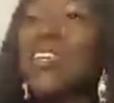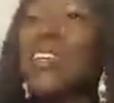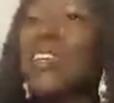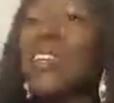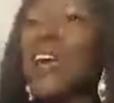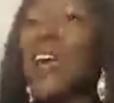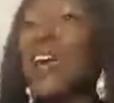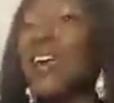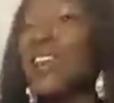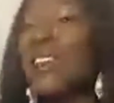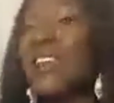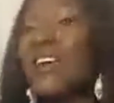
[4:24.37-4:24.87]

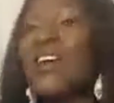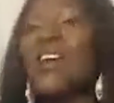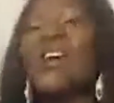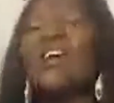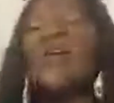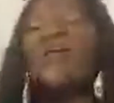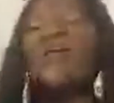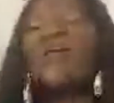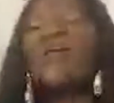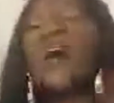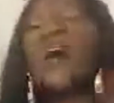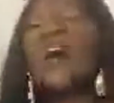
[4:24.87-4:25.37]
like that,
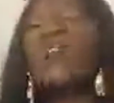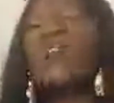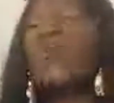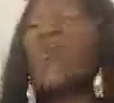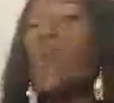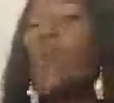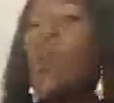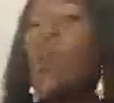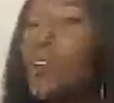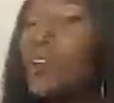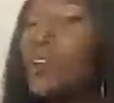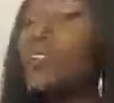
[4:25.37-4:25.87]
but I
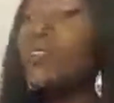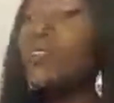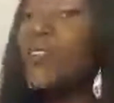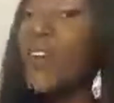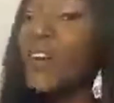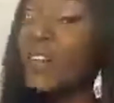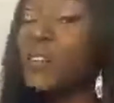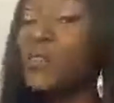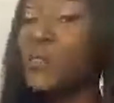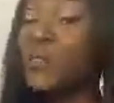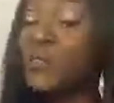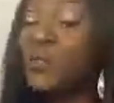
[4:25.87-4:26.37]
qualify
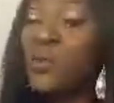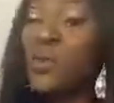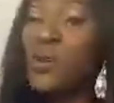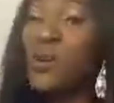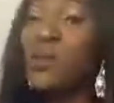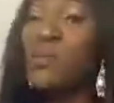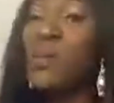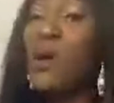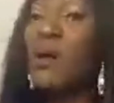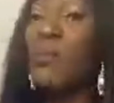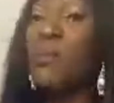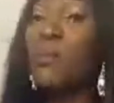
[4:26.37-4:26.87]
to
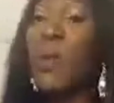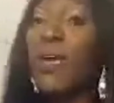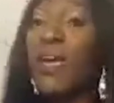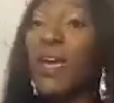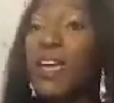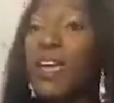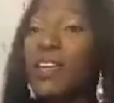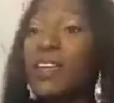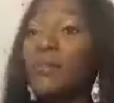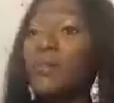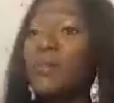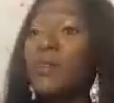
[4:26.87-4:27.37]
talk about
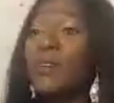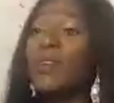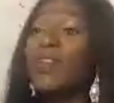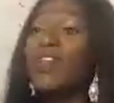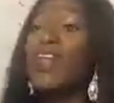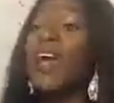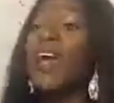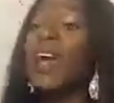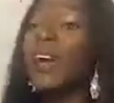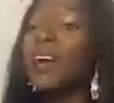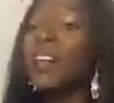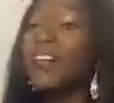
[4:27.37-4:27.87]
pain
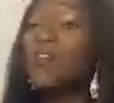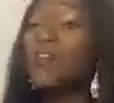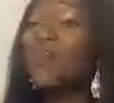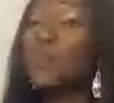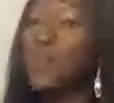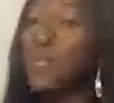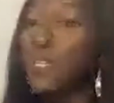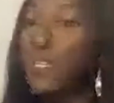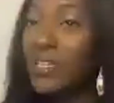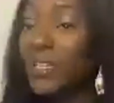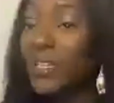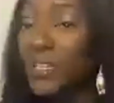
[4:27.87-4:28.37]
because I
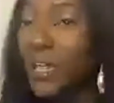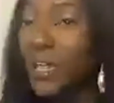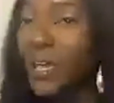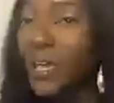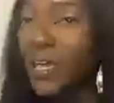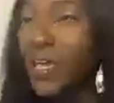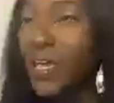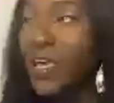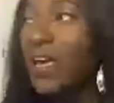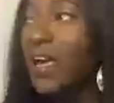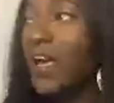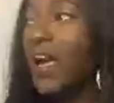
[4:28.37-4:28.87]
have been
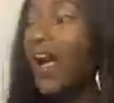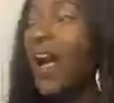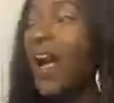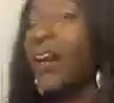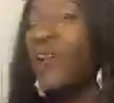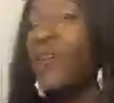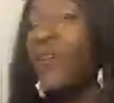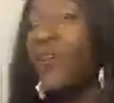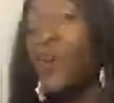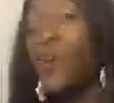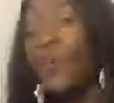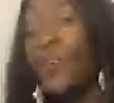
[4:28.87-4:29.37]
there.
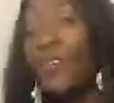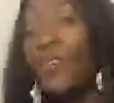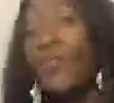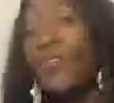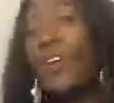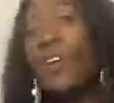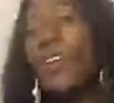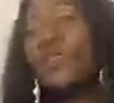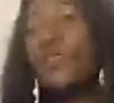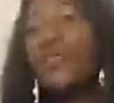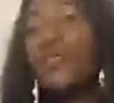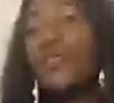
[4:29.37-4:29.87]
I
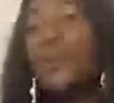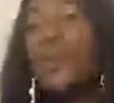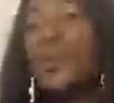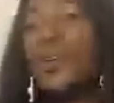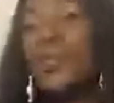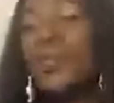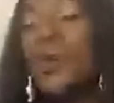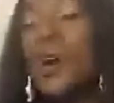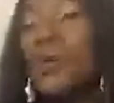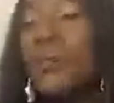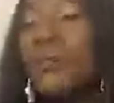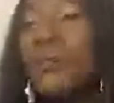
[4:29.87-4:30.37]
qualify to talk
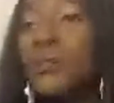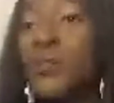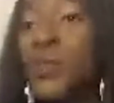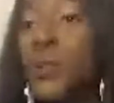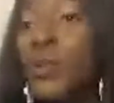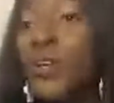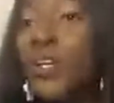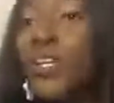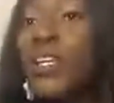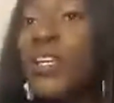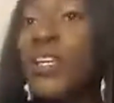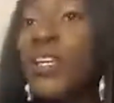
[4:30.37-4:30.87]
about
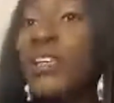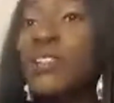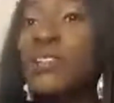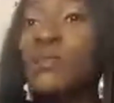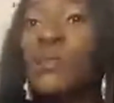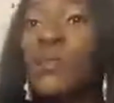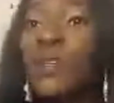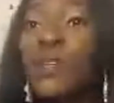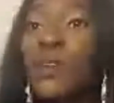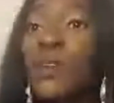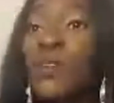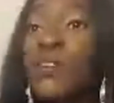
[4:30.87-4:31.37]
brokenness
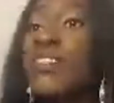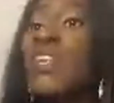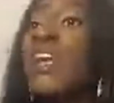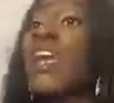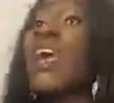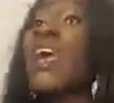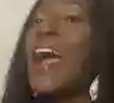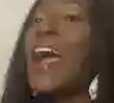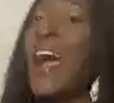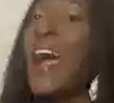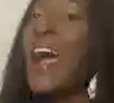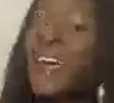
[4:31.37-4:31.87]
because
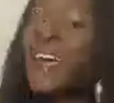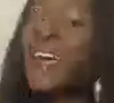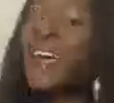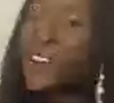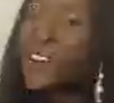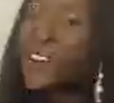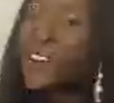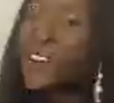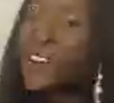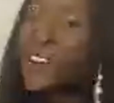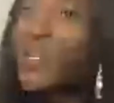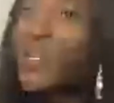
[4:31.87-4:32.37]
I
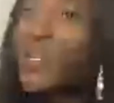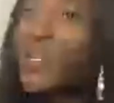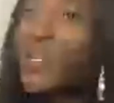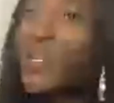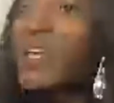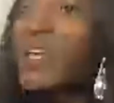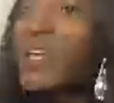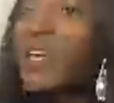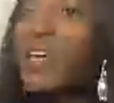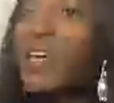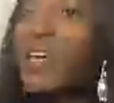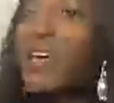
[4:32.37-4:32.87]
have been
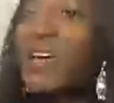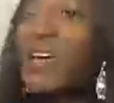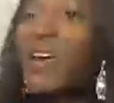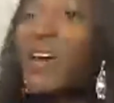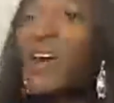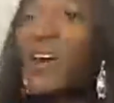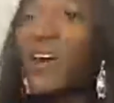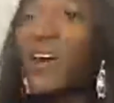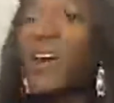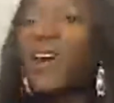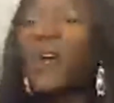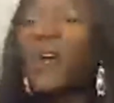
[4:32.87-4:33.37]
there.
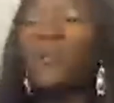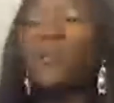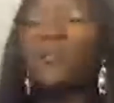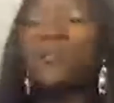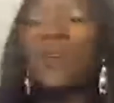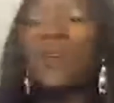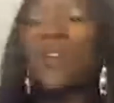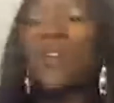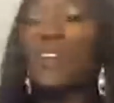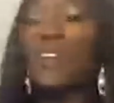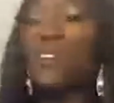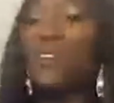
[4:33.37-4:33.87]

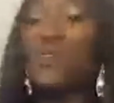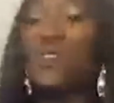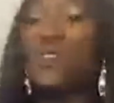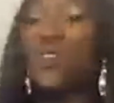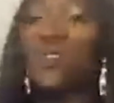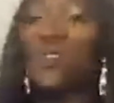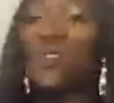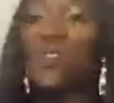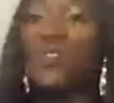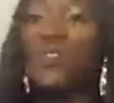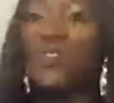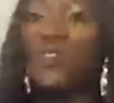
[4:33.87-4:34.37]
Many of you,
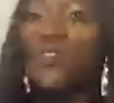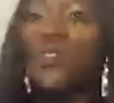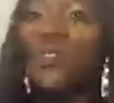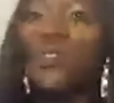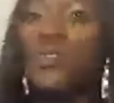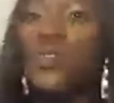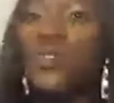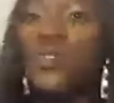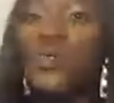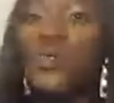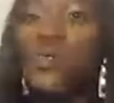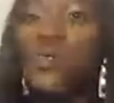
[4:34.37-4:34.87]
or few of
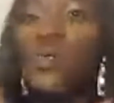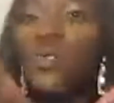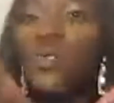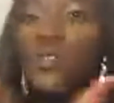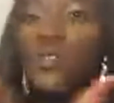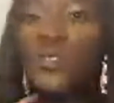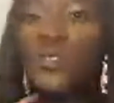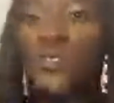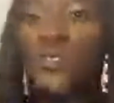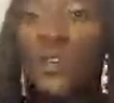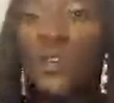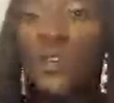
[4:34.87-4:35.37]
you, whoever
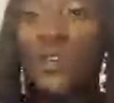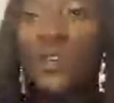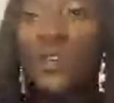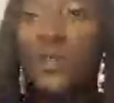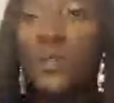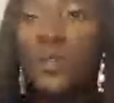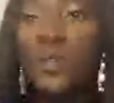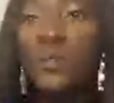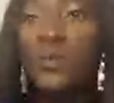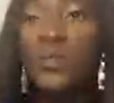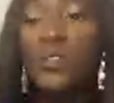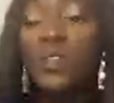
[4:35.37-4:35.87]
follows
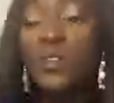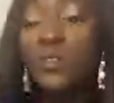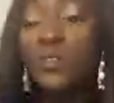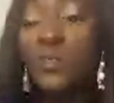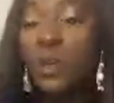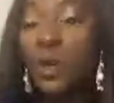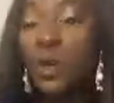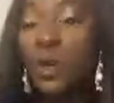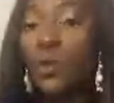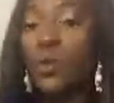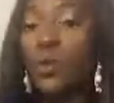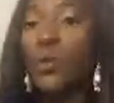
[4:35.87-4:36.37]
me would have
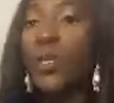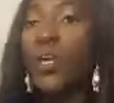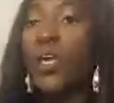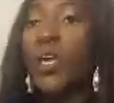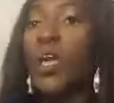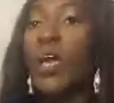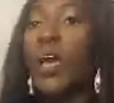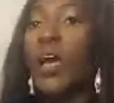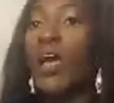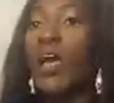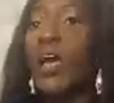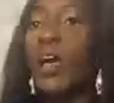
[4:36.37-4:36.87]
known,
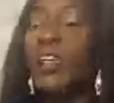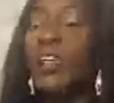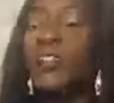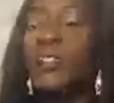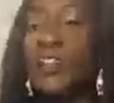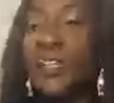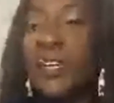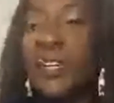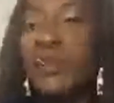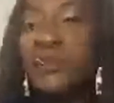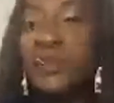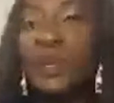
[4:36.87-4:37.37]
I
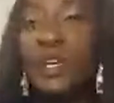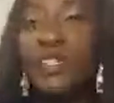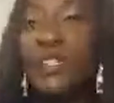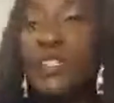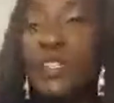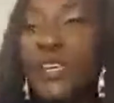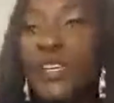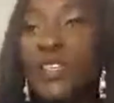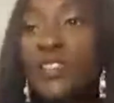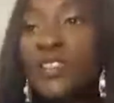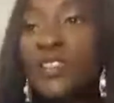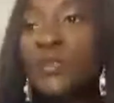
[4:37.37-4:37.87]
shared my
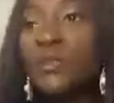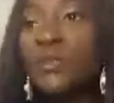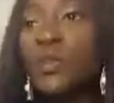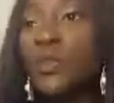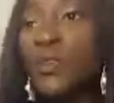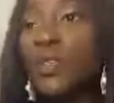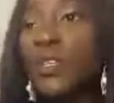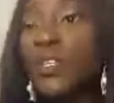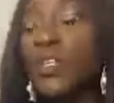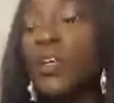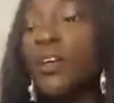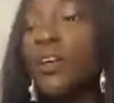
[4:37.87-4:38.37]

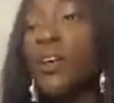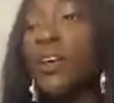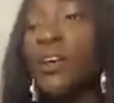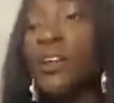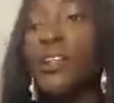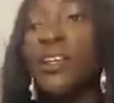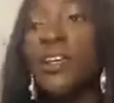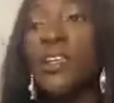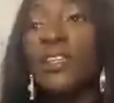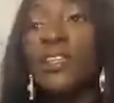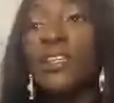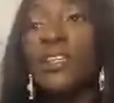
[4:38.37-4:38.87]
testimony
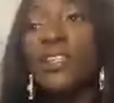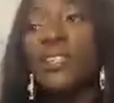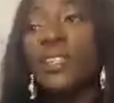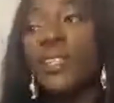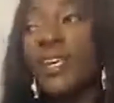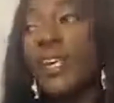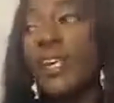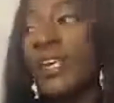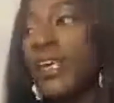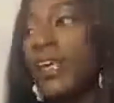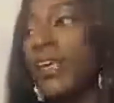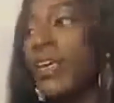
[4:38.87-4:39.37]
earlier in the
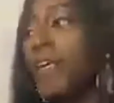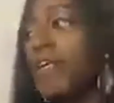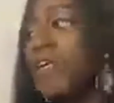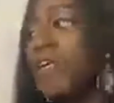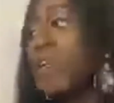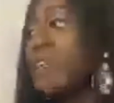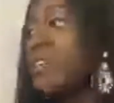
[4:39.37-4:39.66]
year.